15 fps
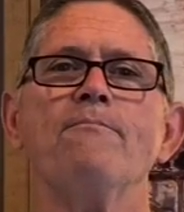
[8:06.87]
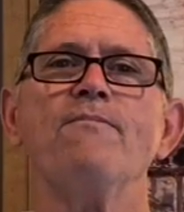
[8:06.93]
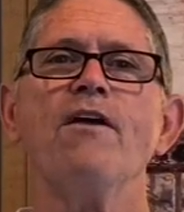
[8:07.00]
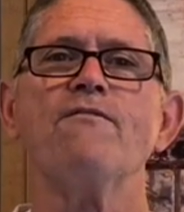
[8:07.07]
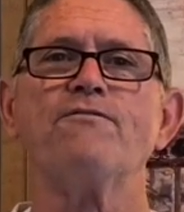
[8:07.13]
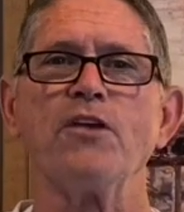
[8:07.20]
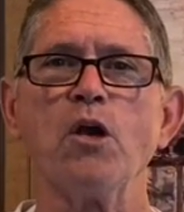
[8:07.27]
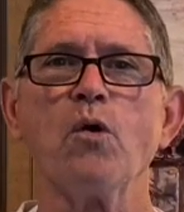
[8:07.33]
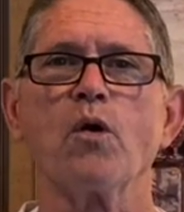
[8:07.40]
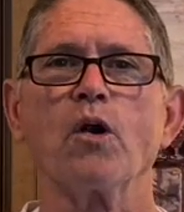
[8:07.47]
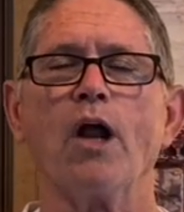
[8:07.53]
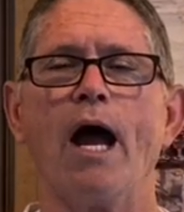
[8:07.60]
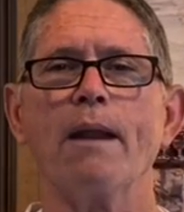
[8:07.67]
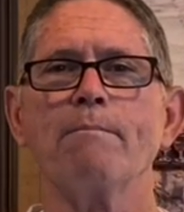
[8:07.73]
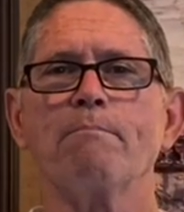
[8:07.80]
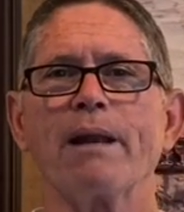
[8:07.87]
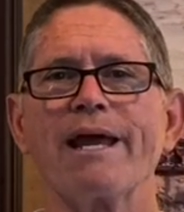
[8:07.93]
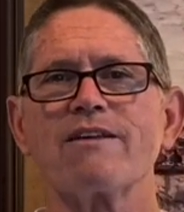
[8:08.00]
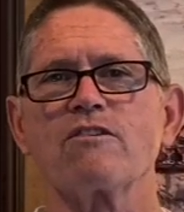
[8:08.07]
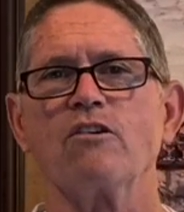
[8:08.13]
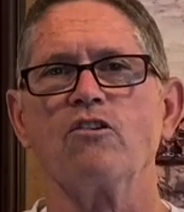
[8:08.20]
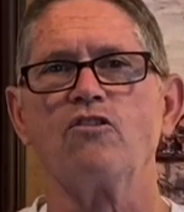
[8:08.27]
fewer
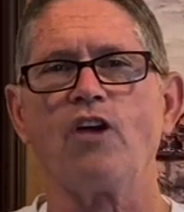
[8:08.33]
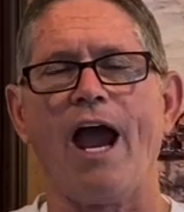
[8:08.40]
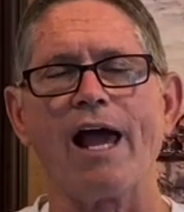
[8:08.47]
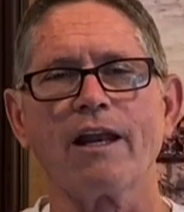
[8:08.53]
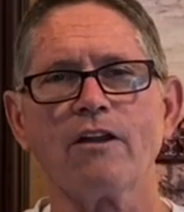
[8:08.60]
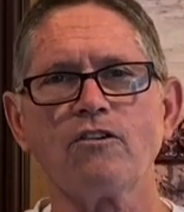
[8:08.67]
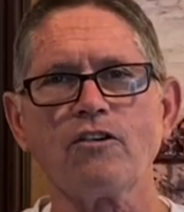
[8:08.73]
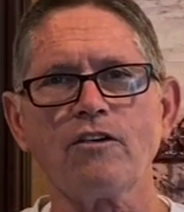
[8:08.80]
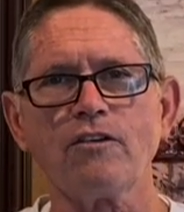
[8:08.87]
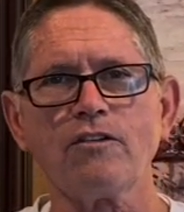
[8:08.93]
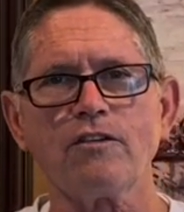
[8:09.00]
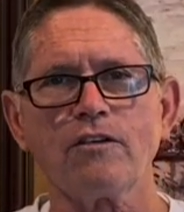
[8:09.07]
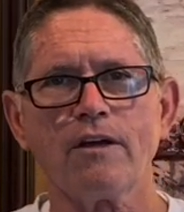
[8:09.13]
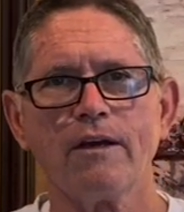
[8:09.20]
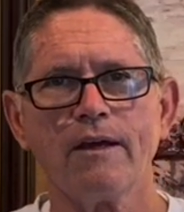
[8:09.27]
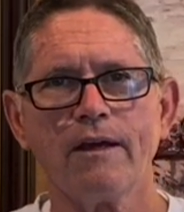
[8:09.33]
unpleasant challenges,